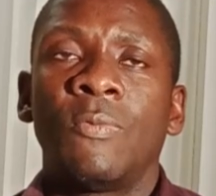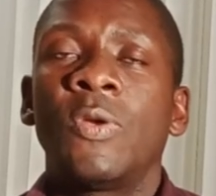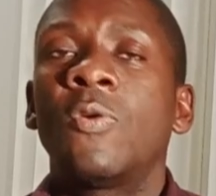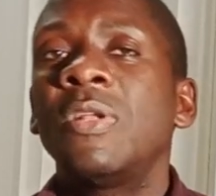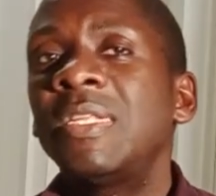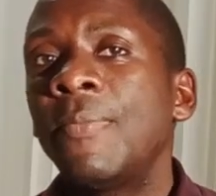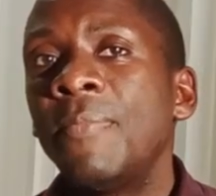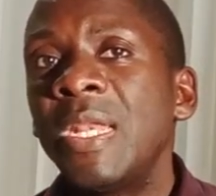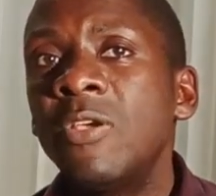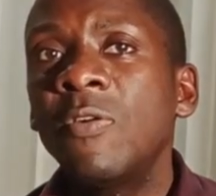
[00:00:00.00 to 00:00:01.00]
We call it the
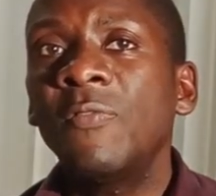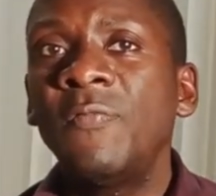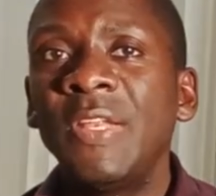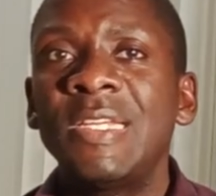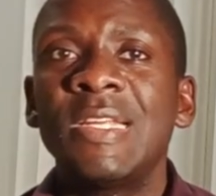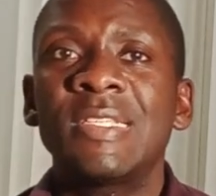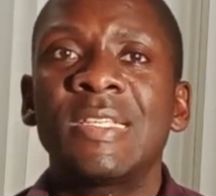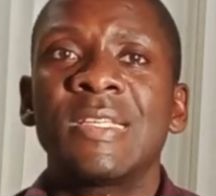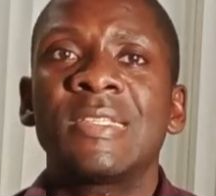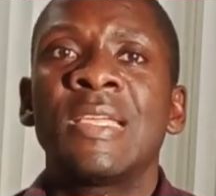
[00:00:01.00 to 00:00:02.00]
medical
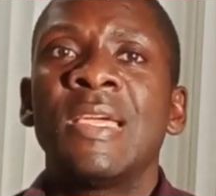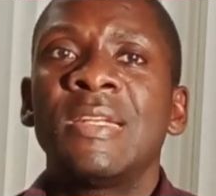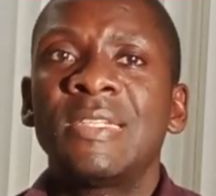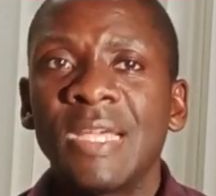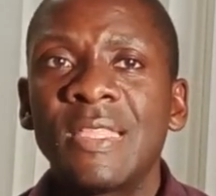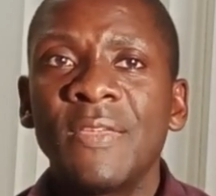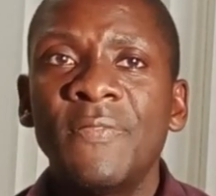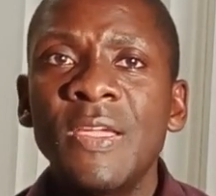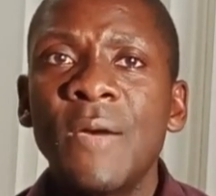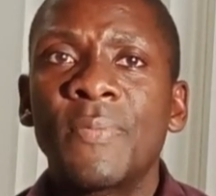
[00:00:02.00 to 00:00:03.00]
fitness test. Take the
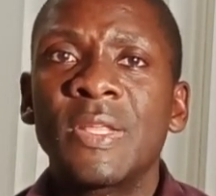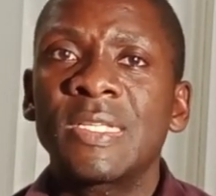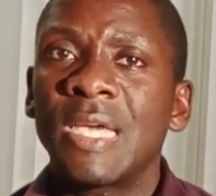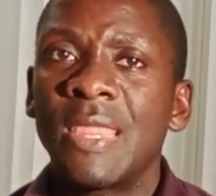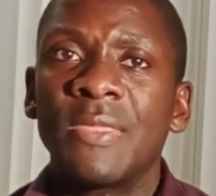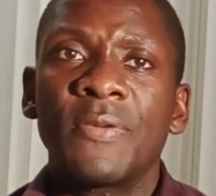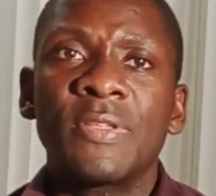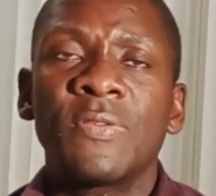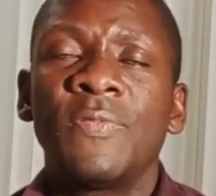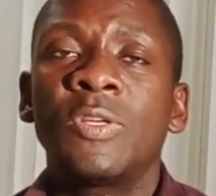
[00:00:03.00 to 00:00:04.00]
fingerprints and the
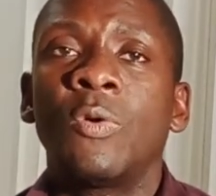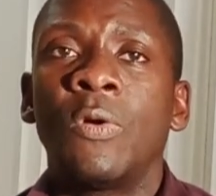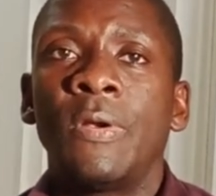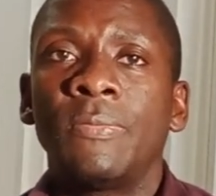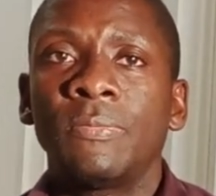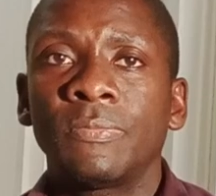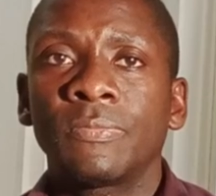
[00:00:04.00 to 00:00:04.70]
rest of it all.